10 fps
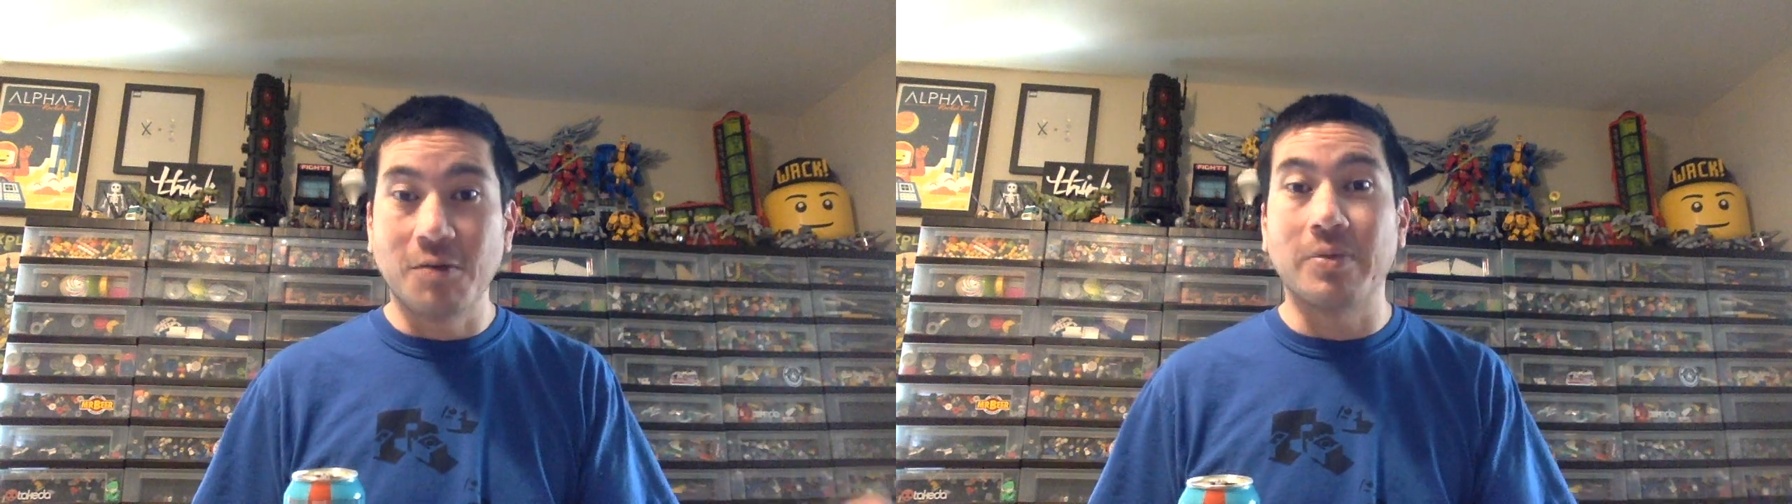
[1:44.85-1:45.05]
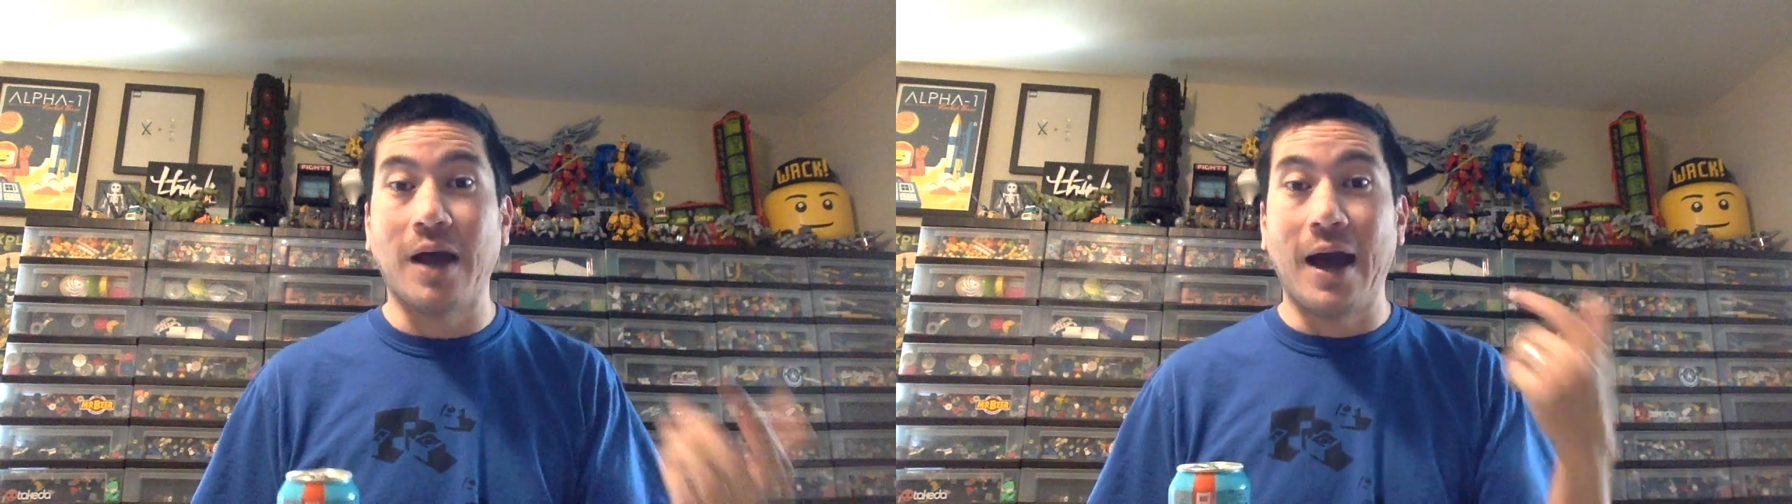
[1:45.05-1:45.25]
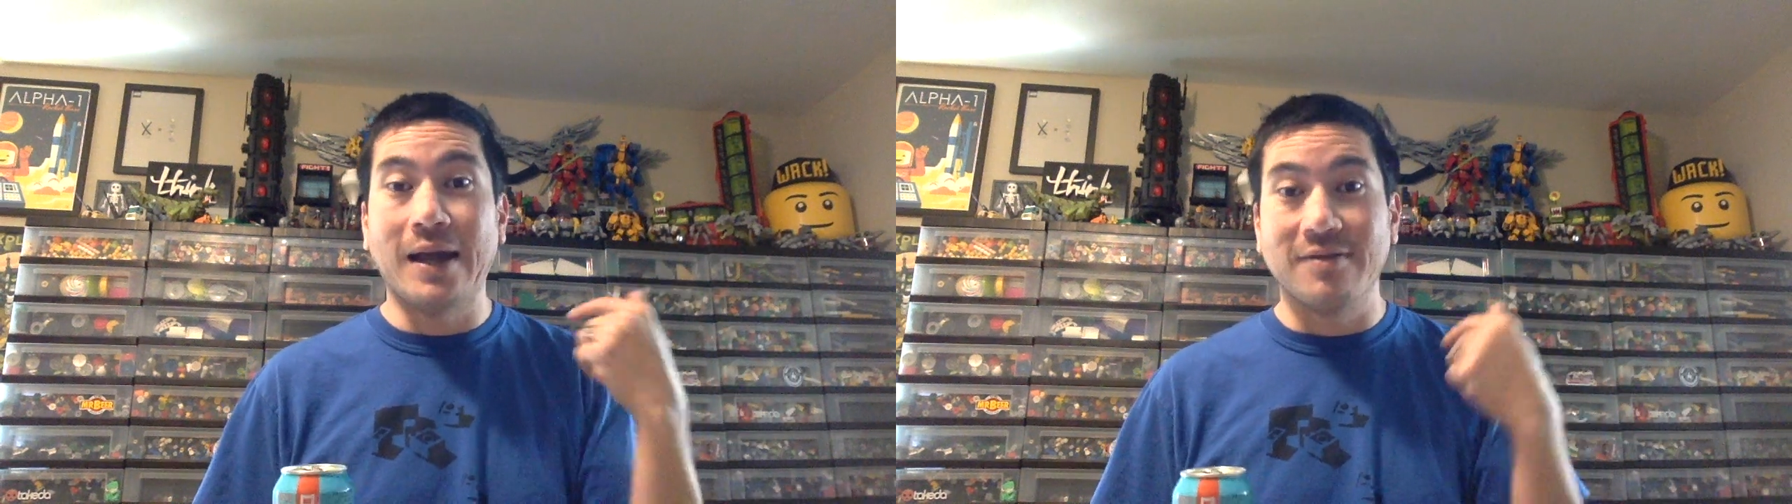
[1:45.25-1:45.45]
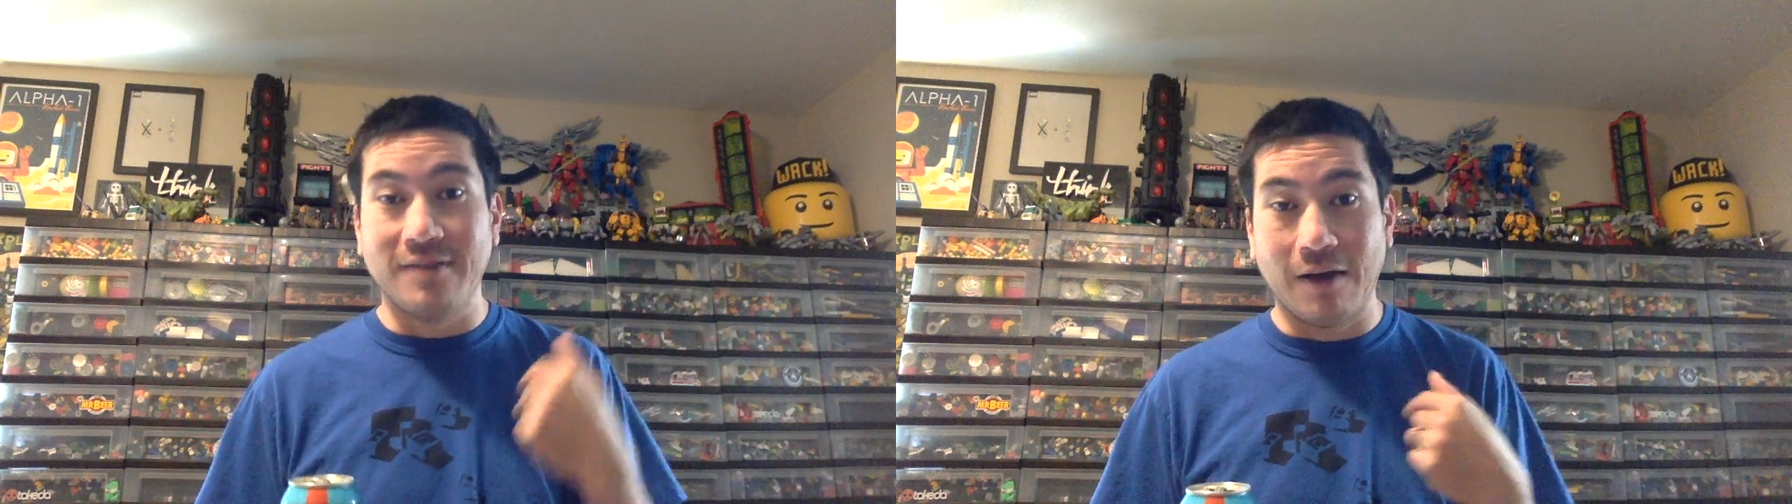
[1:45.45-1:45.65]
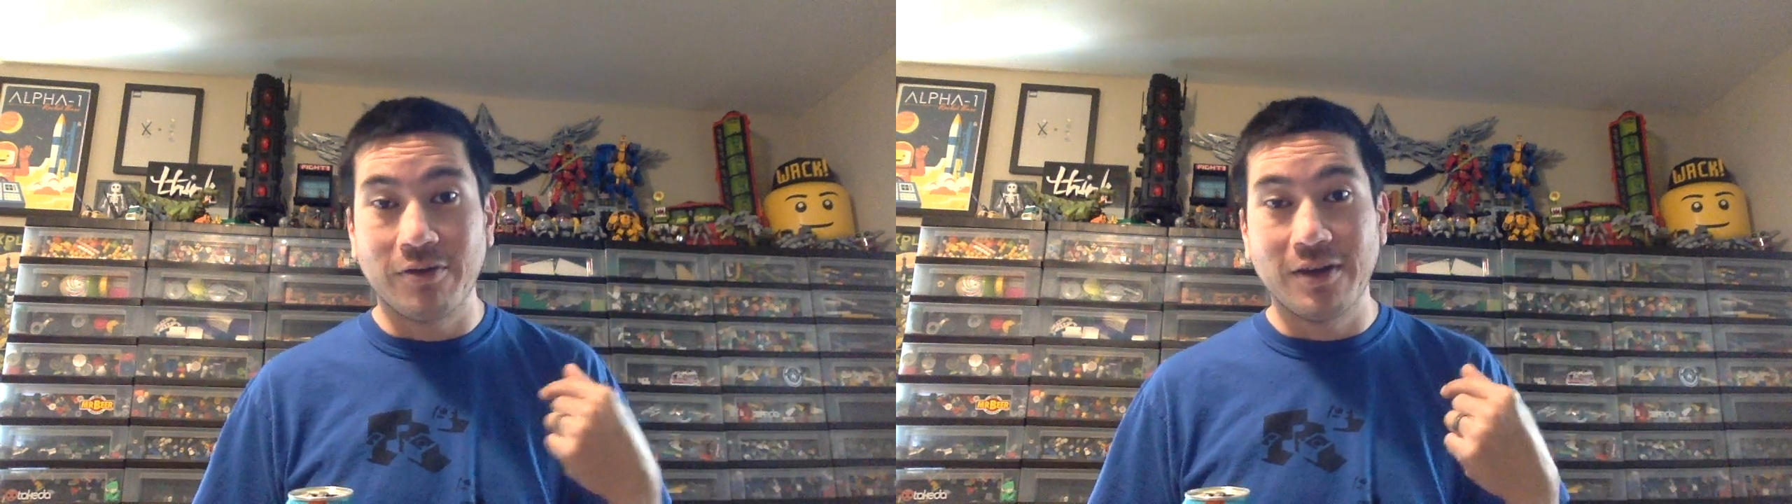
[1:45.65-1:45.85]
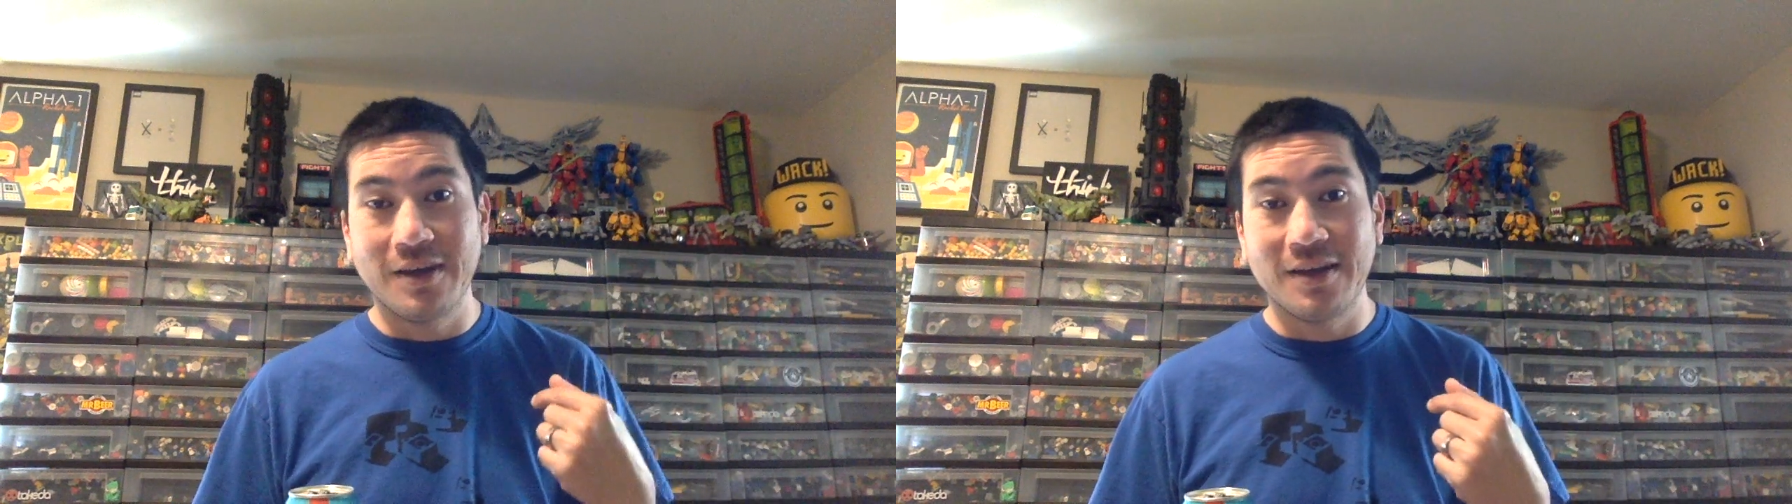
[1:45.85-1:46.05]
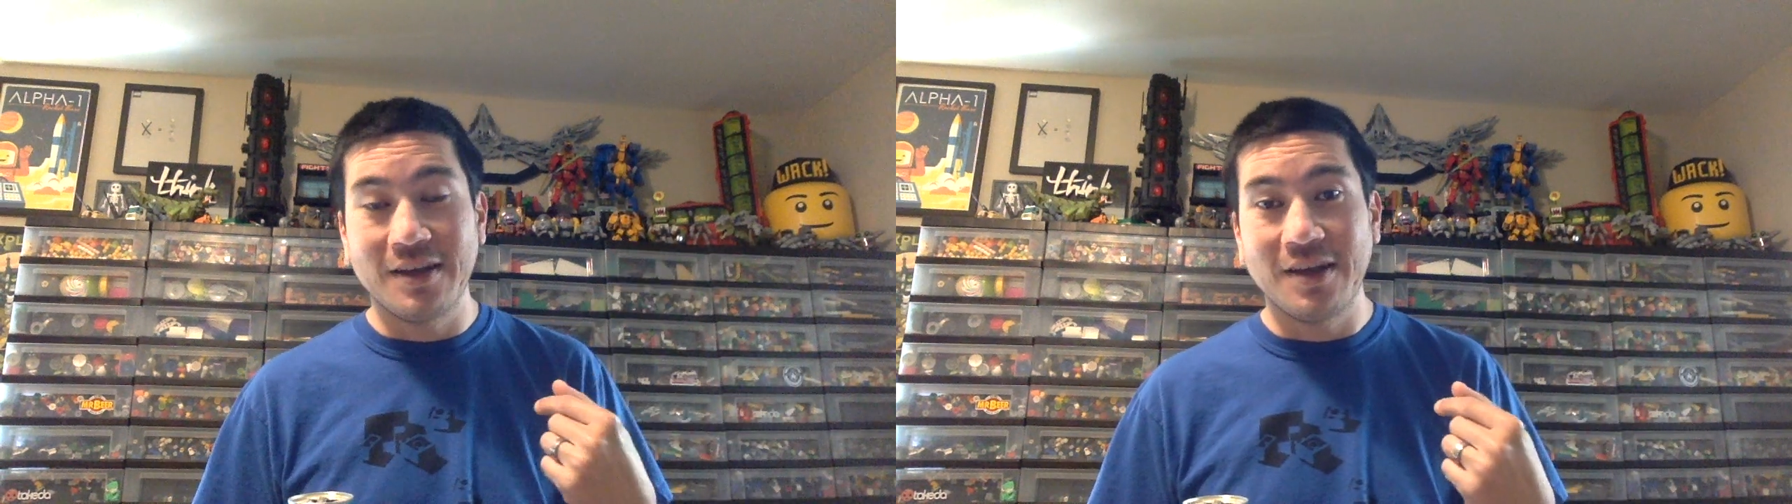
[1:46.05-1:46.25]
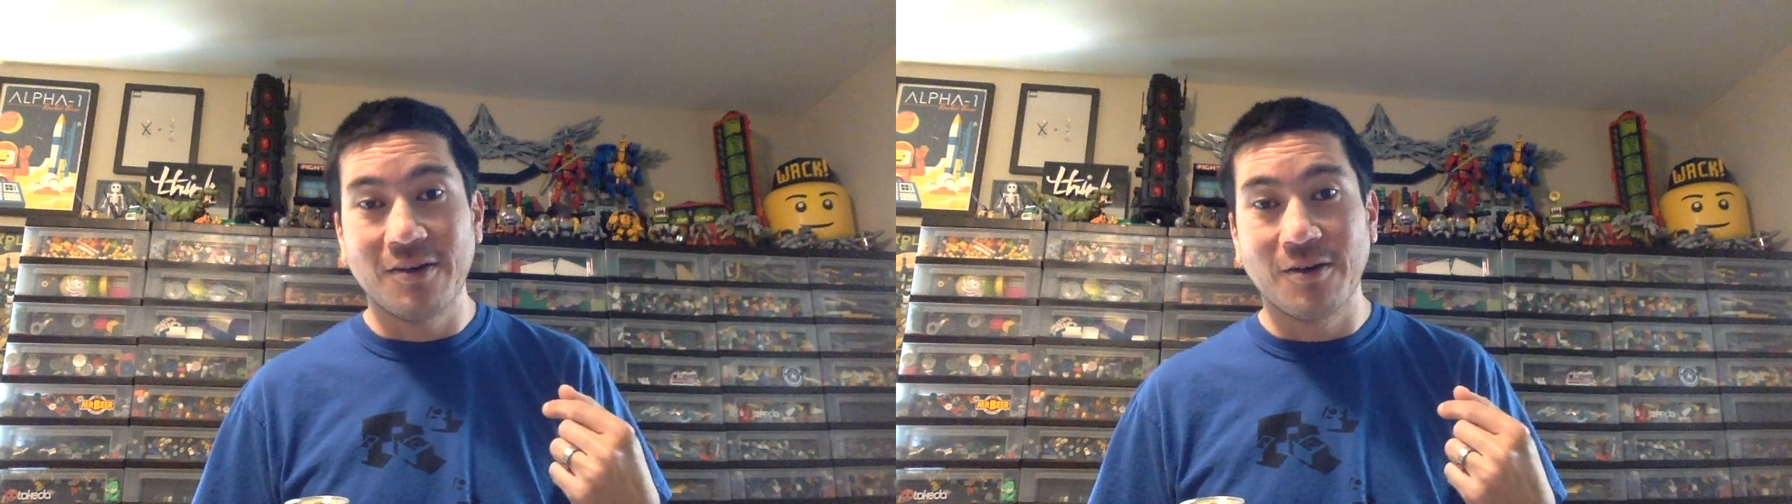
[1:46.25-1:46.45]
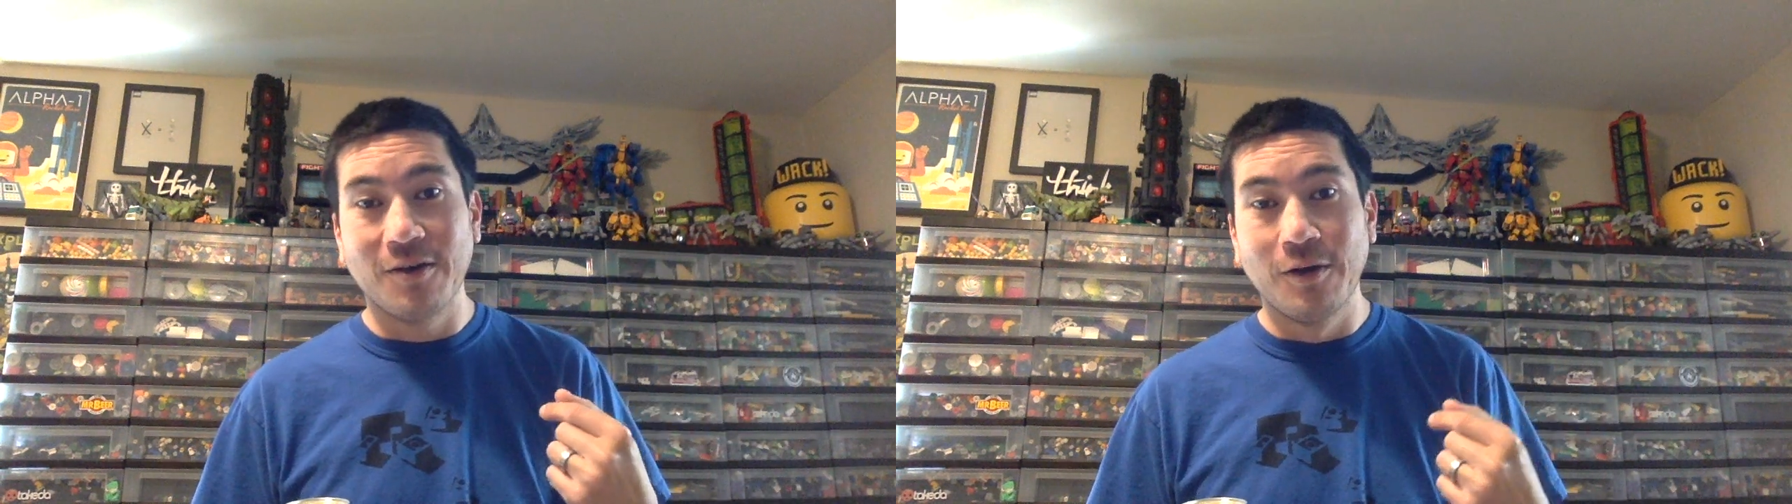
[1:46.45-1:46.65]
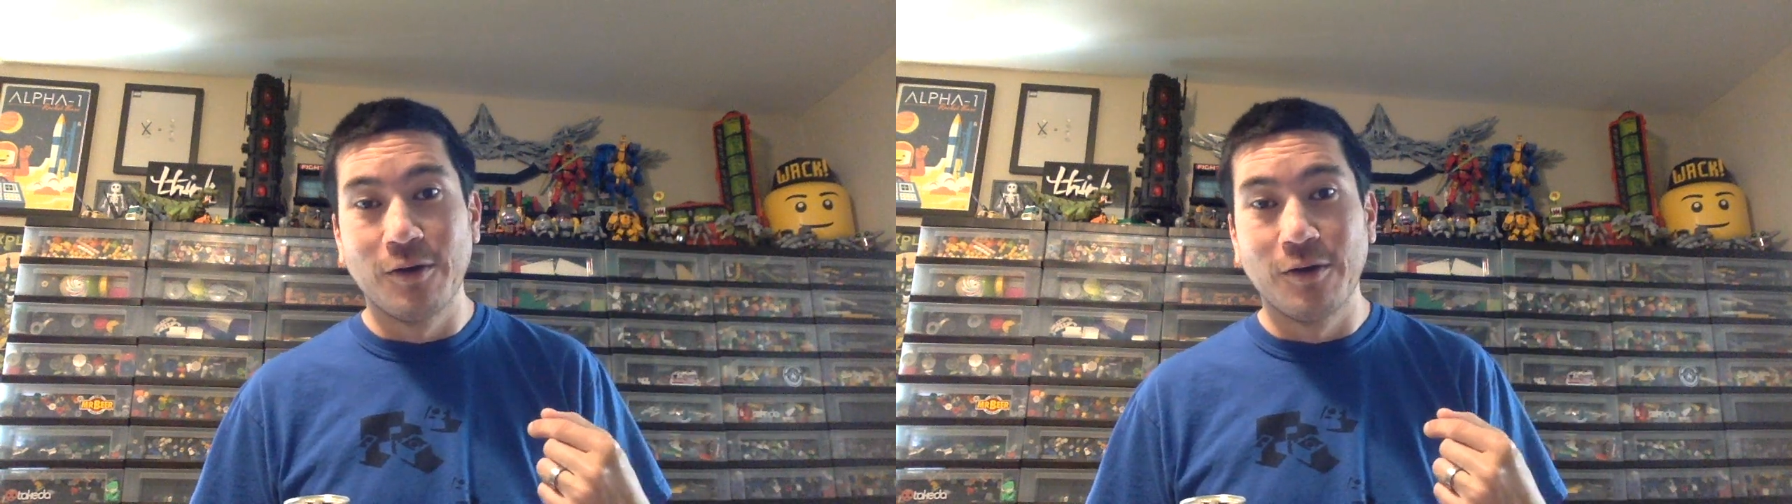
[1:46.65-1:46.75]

but I definitely can hear.